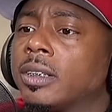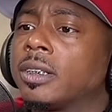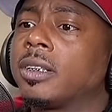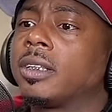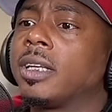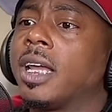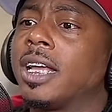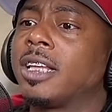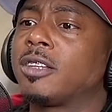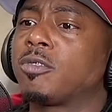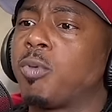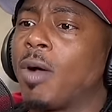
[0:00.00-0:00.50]

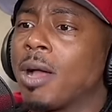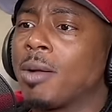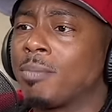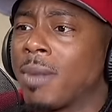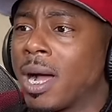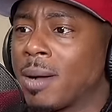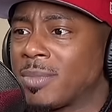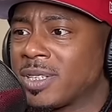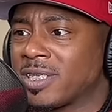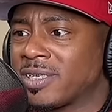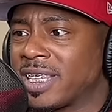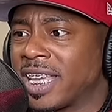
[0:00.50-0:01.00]
That's why
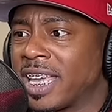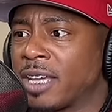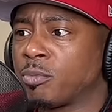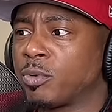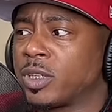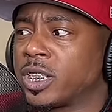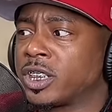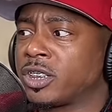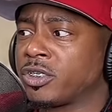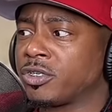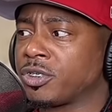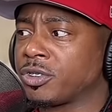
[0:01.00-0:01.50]
Mama said, what
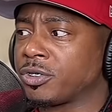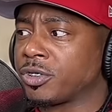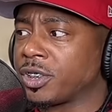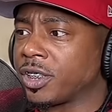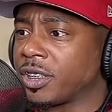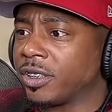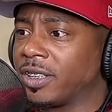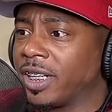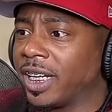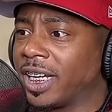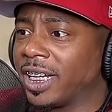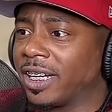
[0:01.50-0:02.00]
did you do to
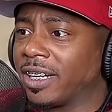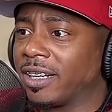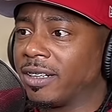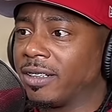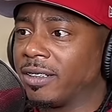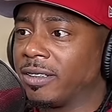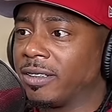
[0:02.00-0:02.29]
your hair?